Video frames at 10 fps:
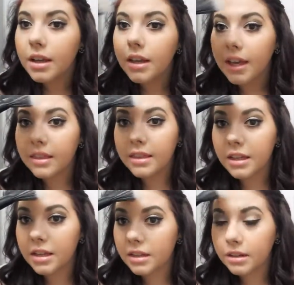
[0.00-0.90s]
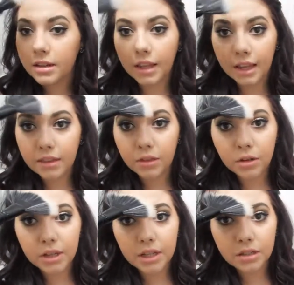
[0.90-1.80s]
And then, like, they're
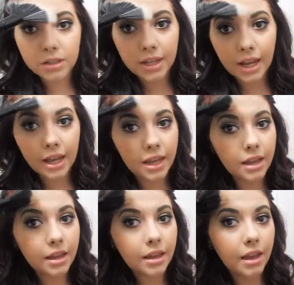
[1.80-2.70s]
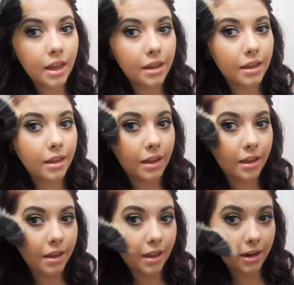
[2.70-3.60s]
good to take
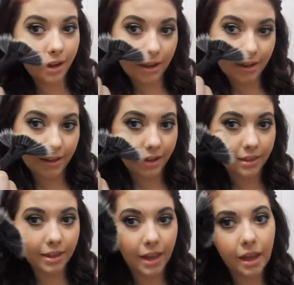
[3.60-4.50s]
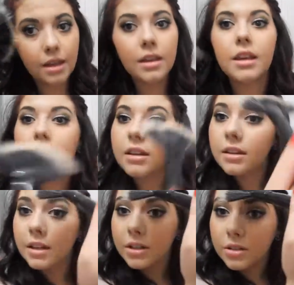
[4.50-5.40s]
and highlight like that,
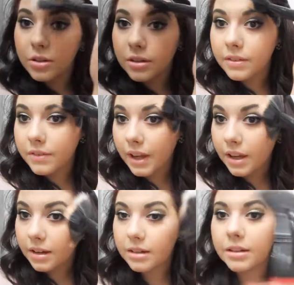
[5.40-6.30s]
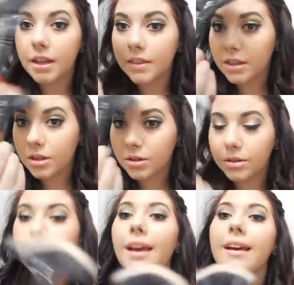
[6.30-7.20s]
because they're the fan. And then you do
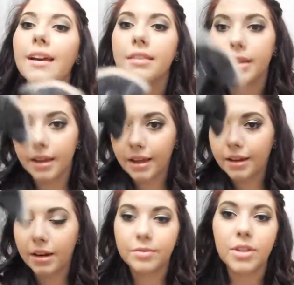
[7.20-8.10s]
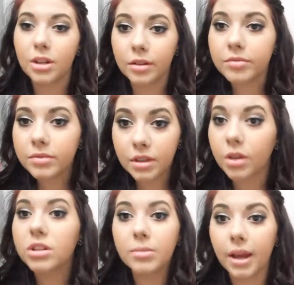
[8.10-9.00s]
that, and then, you know, the
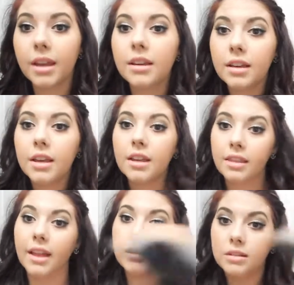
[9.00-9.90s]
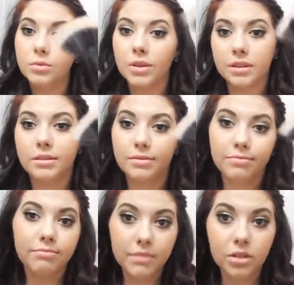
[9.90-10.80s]
whole shebang. That's what
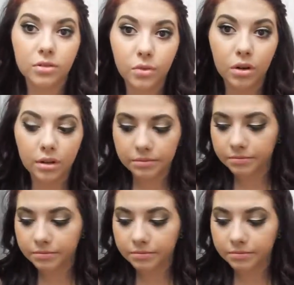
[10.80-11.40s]
these are for.